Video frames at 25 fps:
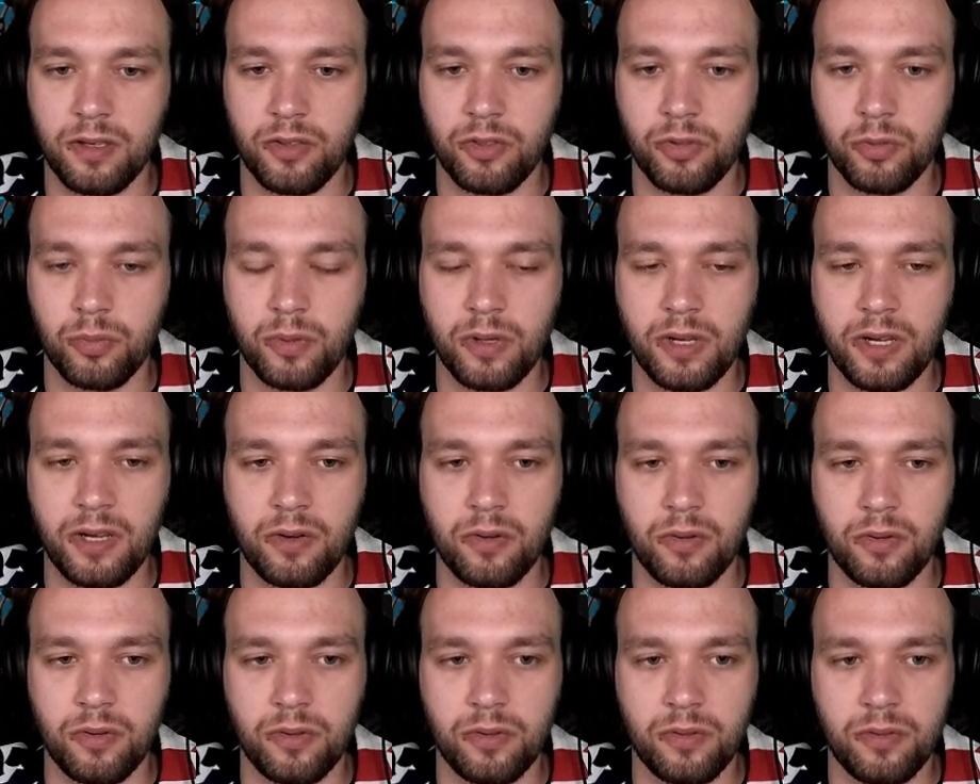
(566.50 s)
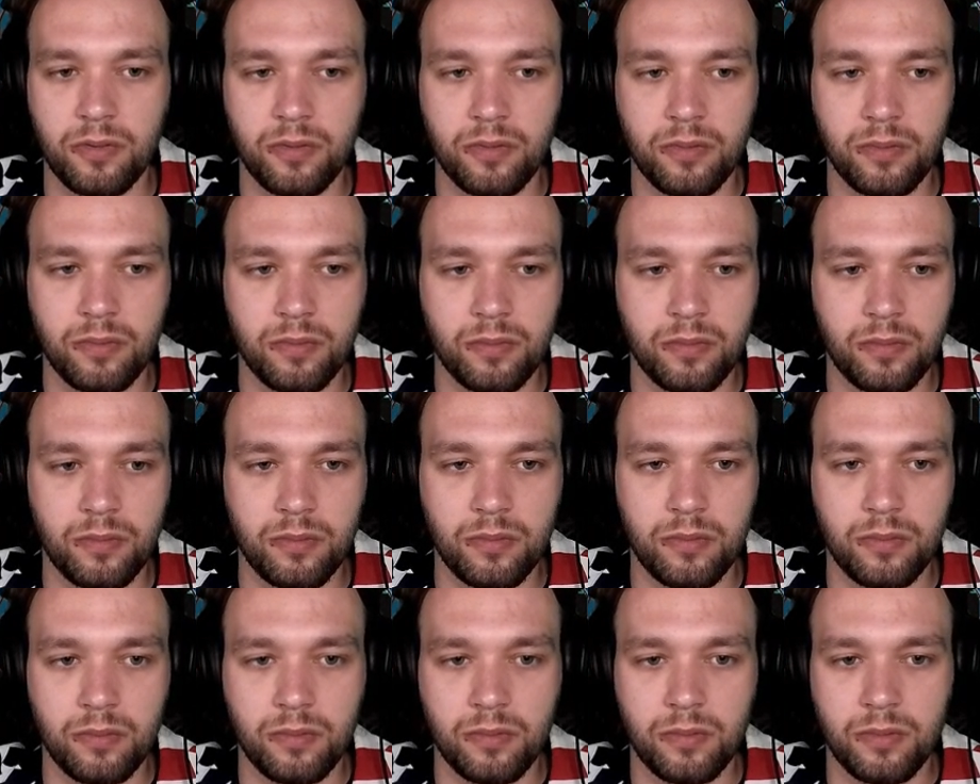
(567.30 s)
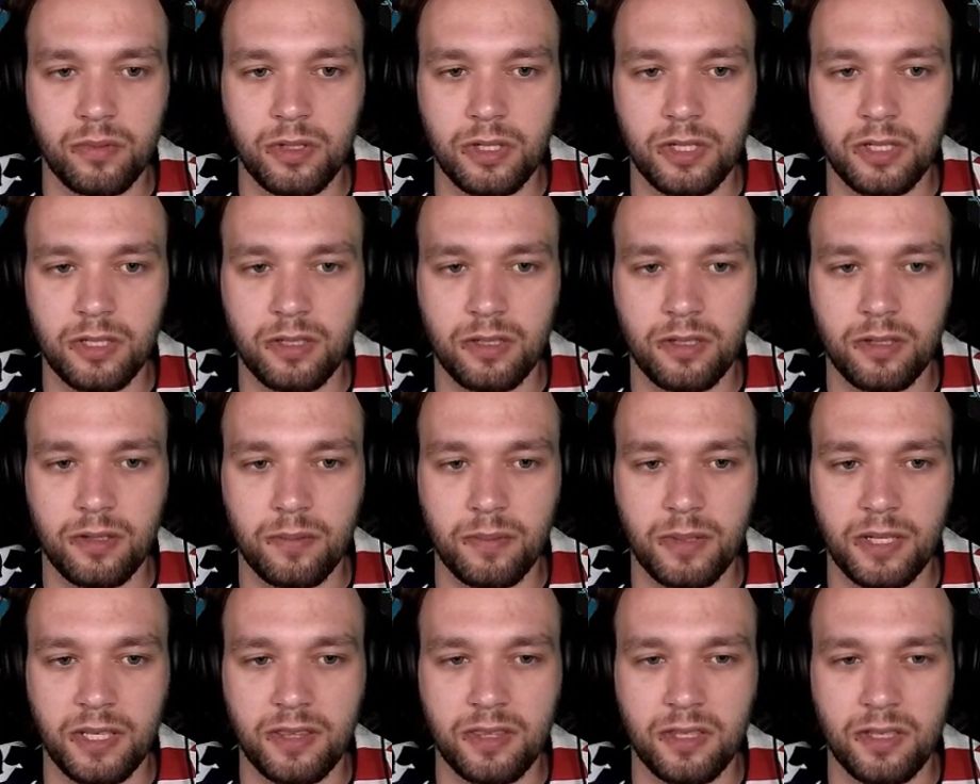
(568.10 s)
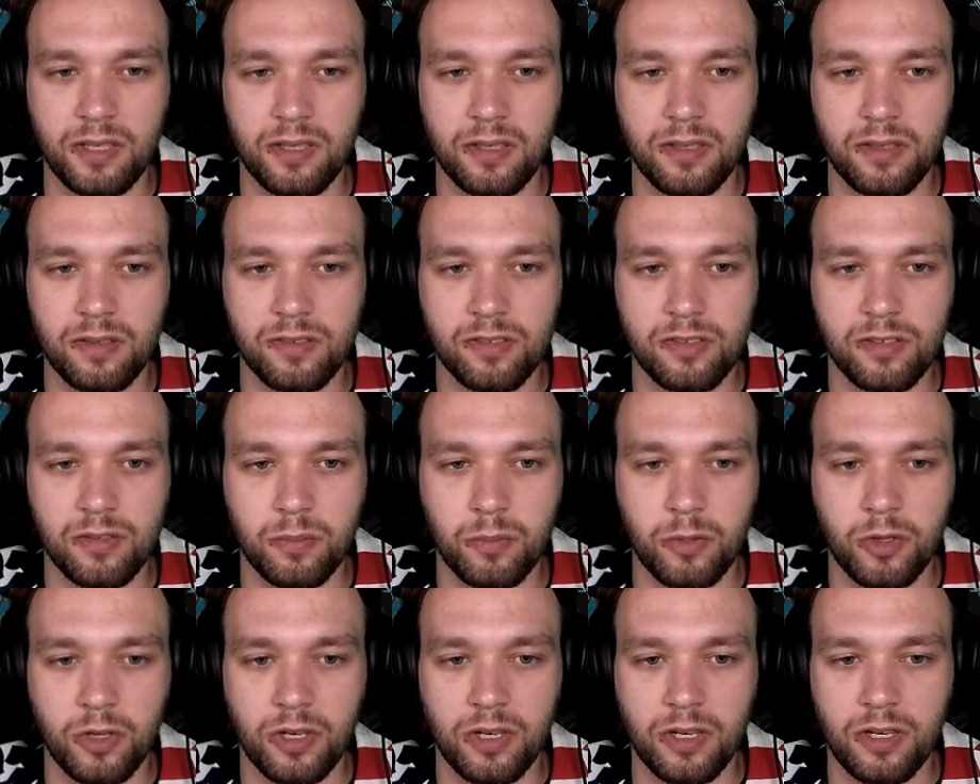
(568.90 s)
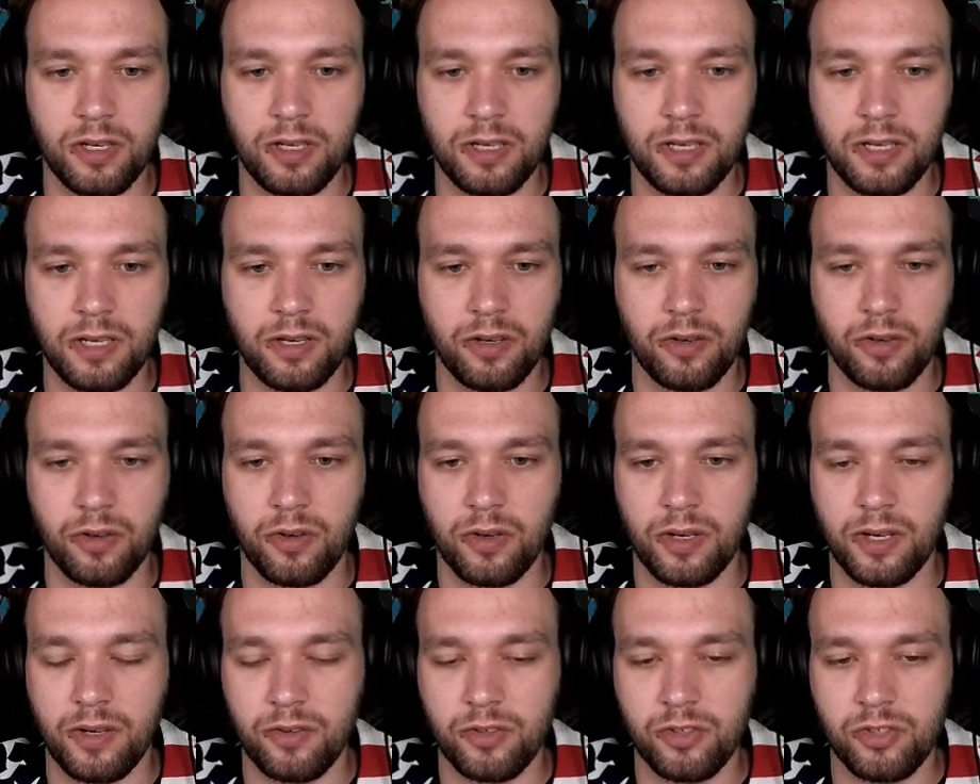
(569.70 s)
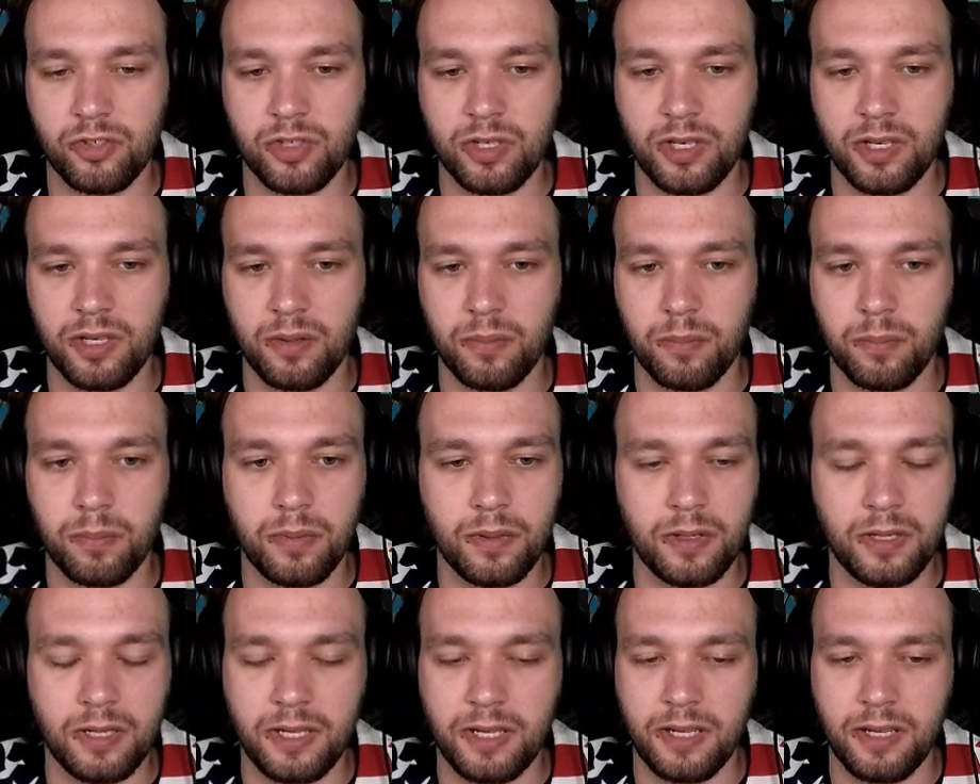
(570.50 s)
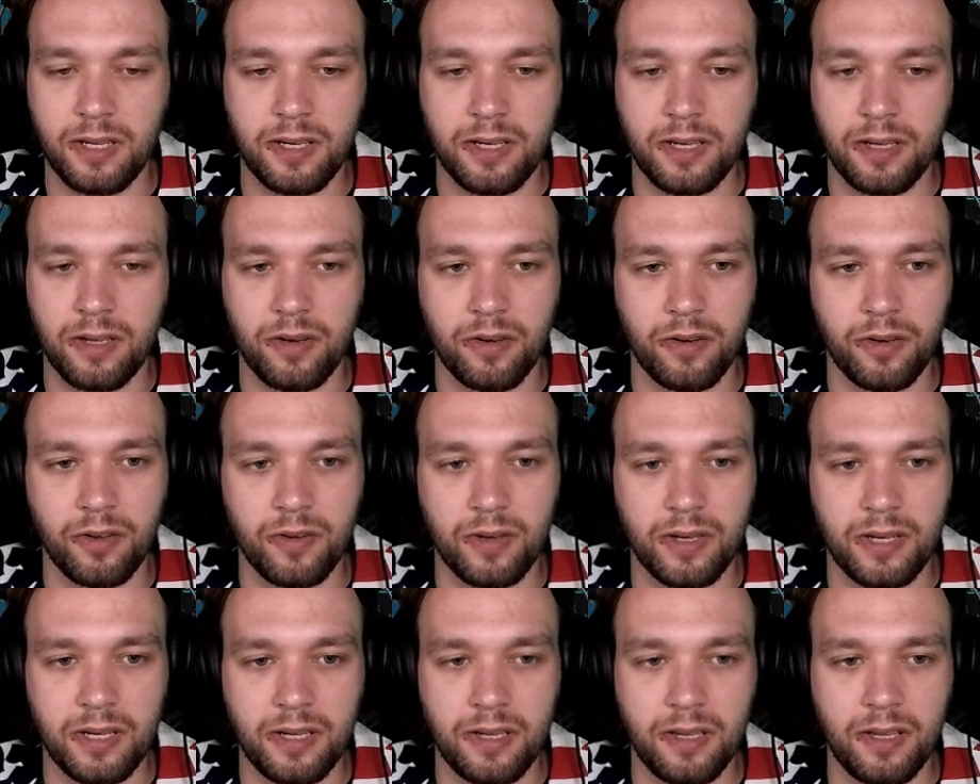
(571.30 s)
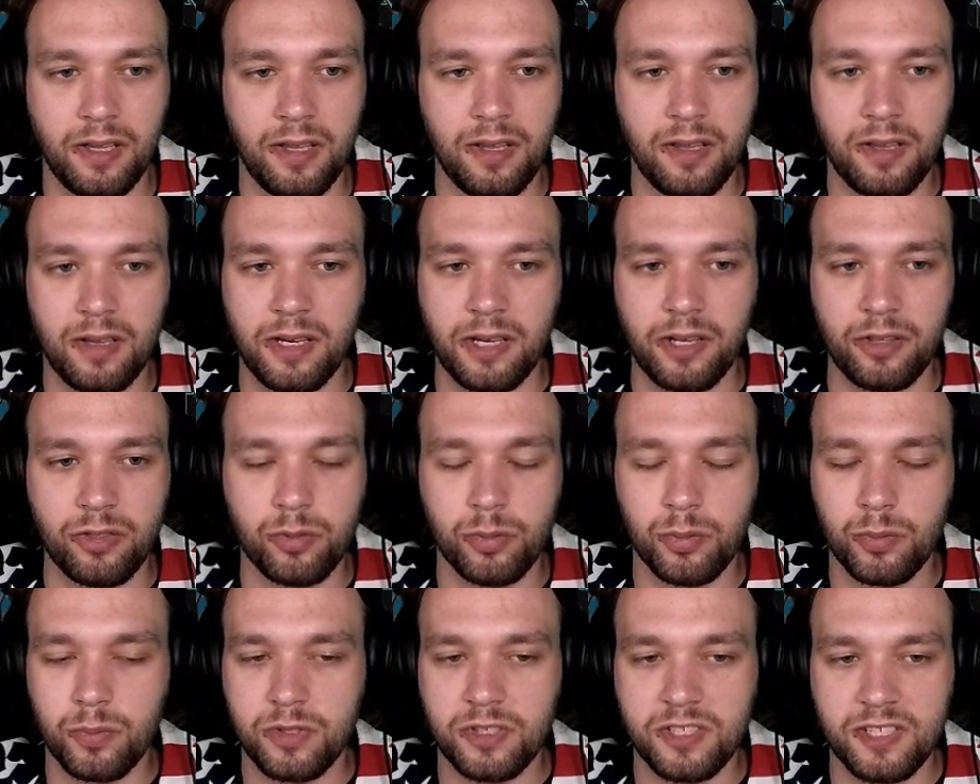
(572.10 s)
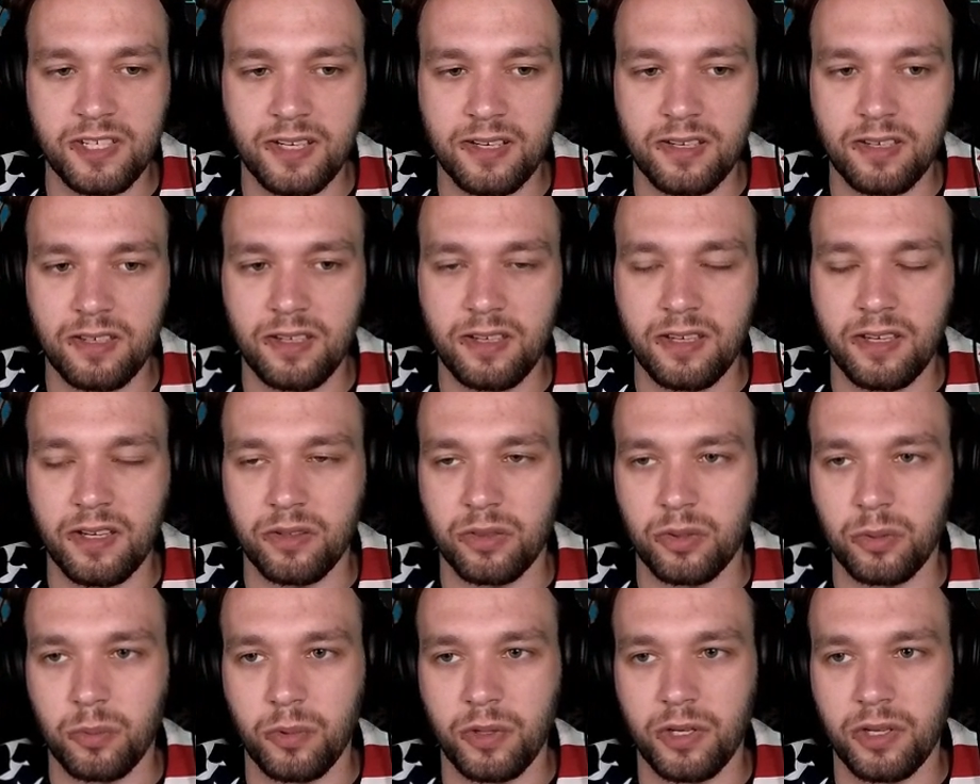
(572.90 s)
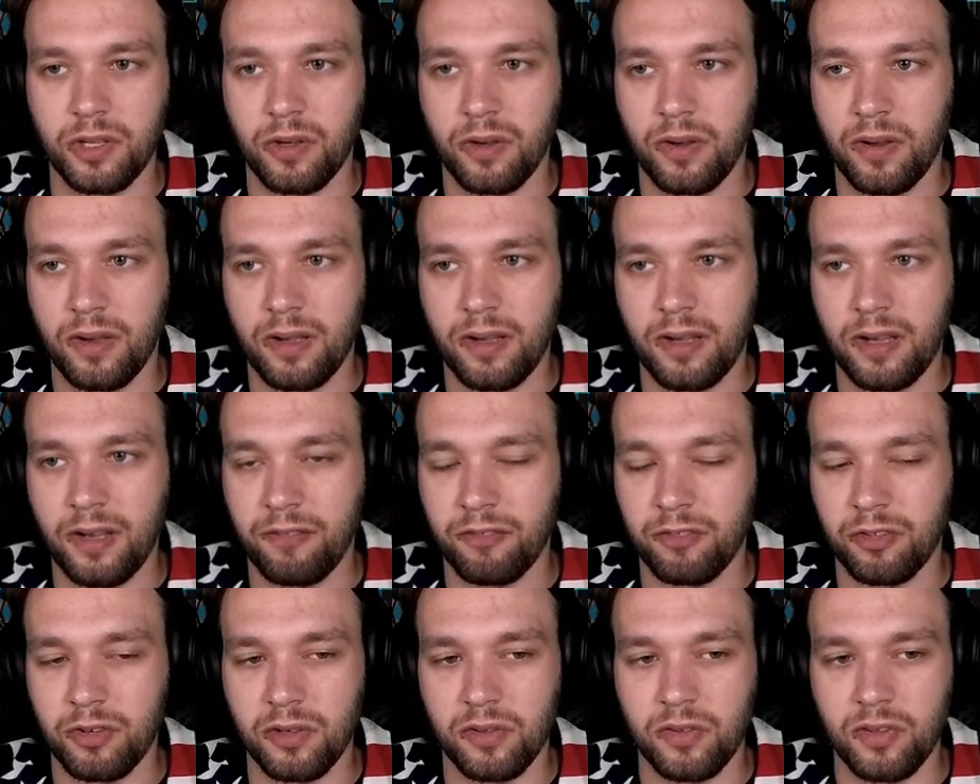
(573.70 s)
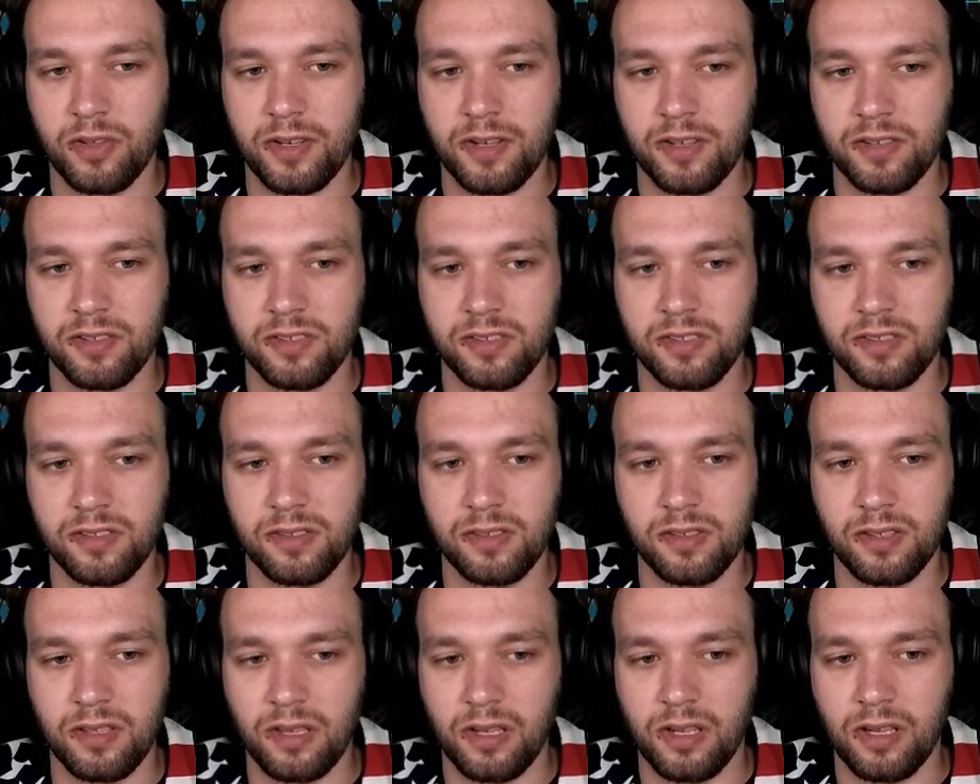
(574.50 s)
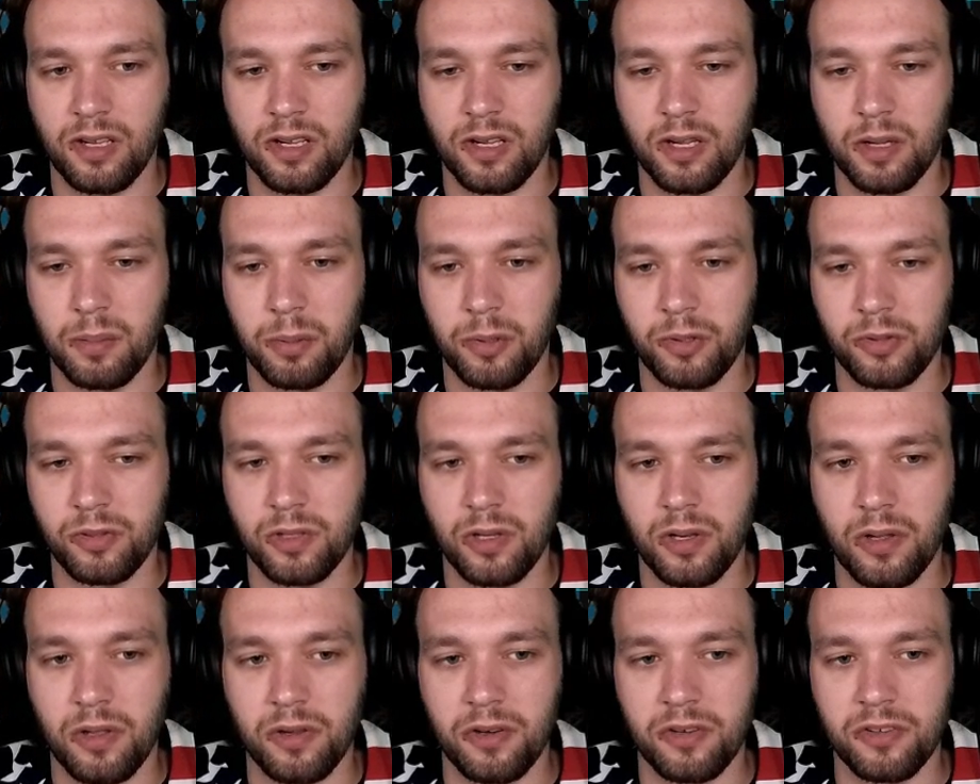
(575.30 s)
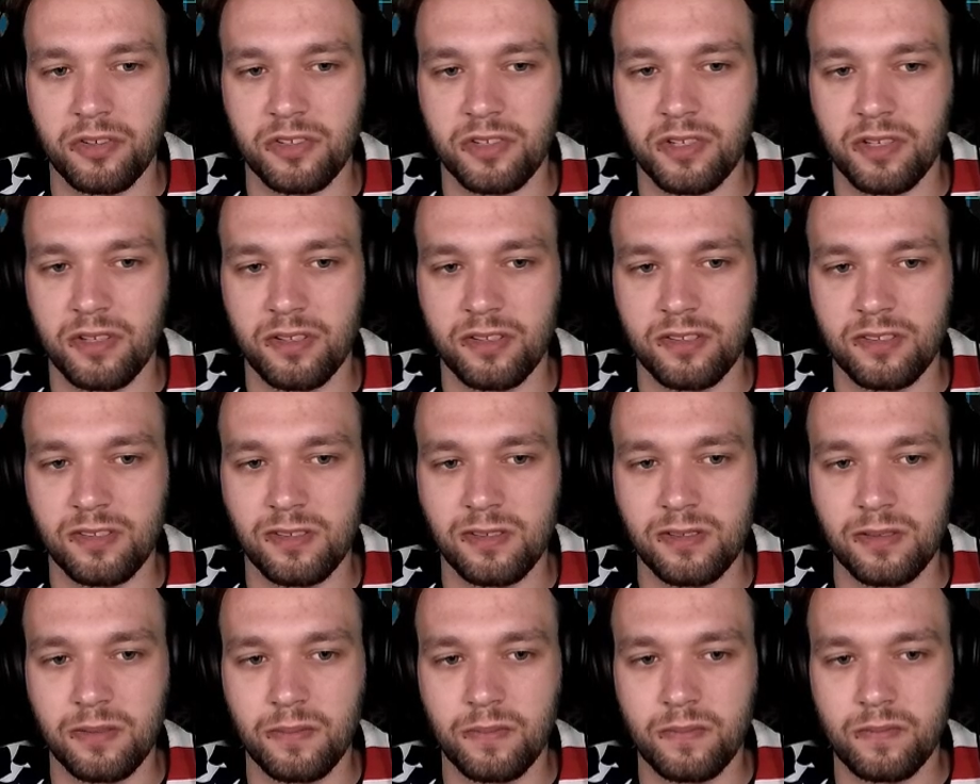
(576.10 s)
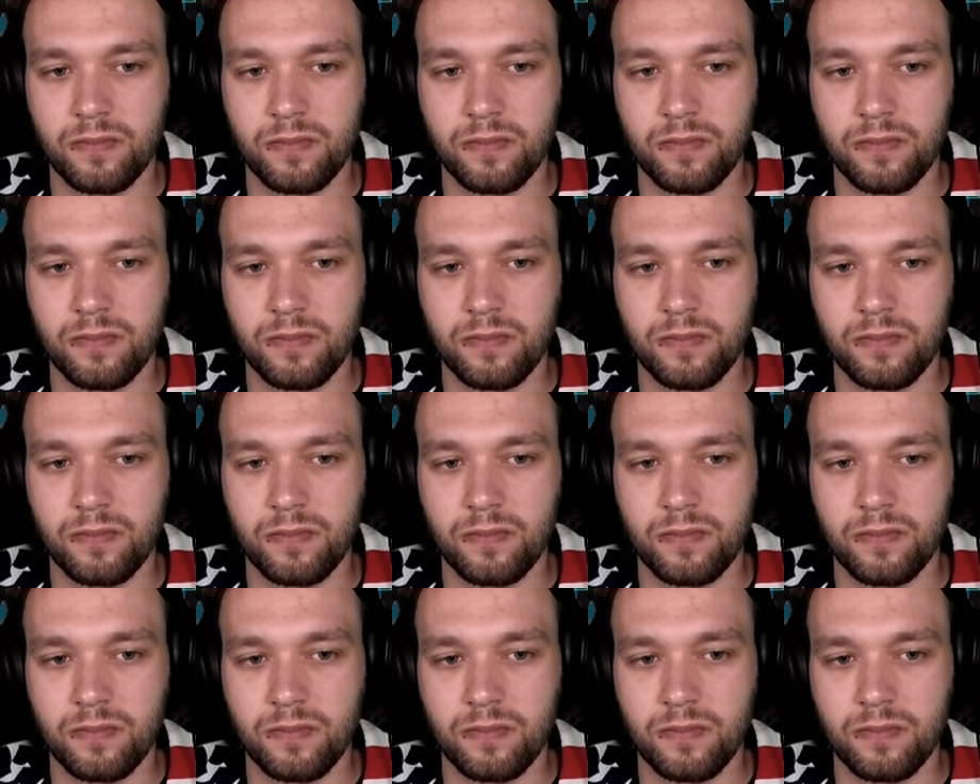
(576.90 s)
throughout. I think somewhere, I don't know. I was trying to, I don't know. I threw technique out the window after I lost like a couple dollars because